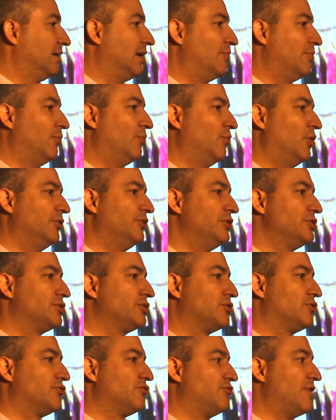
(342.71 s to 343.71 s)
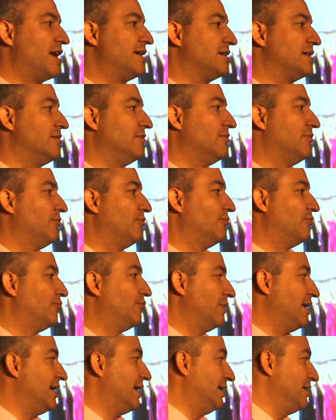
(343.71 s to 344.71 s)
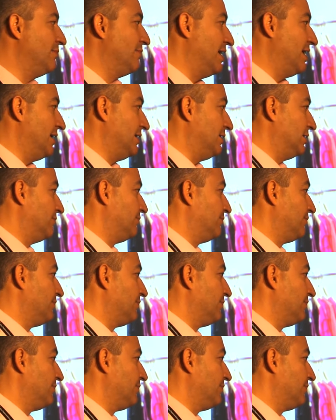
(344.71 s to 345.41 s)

And what does credit really mean?